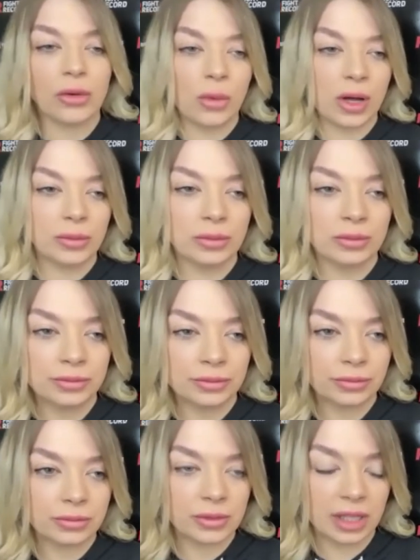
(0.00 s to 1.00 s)
the one,
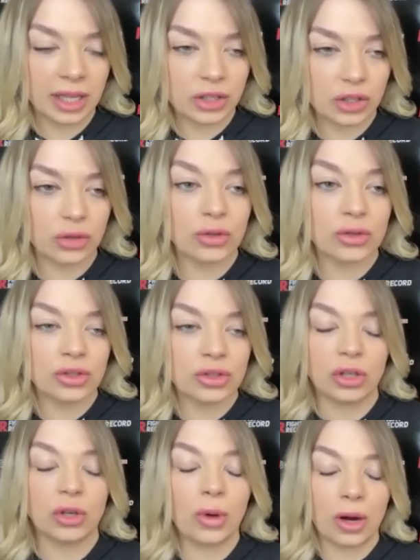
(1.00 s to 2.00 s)
like, shows
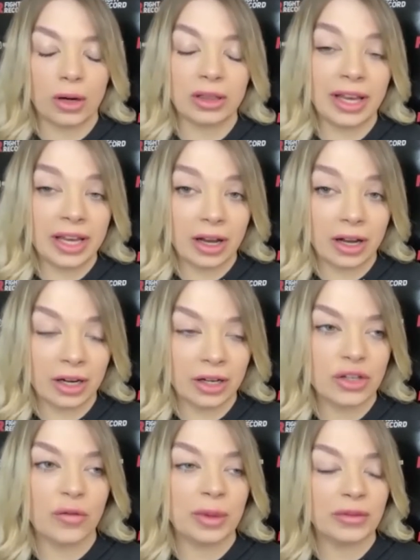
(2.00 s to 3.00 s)
you are lighter,
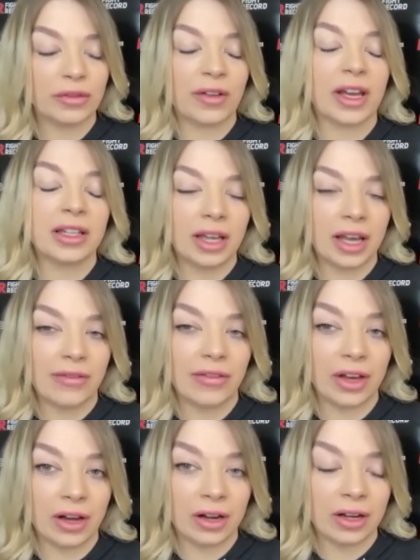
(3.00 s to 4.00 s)
you've been fighting
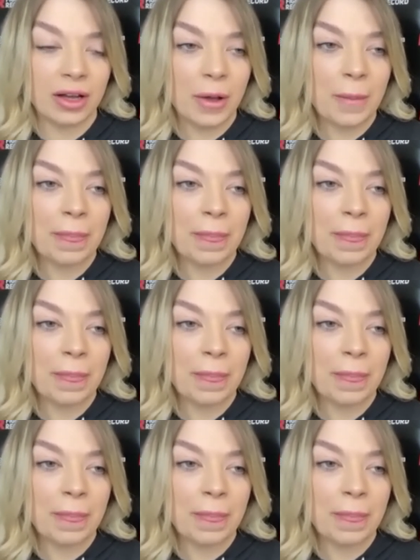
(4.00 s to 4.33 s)
heavier.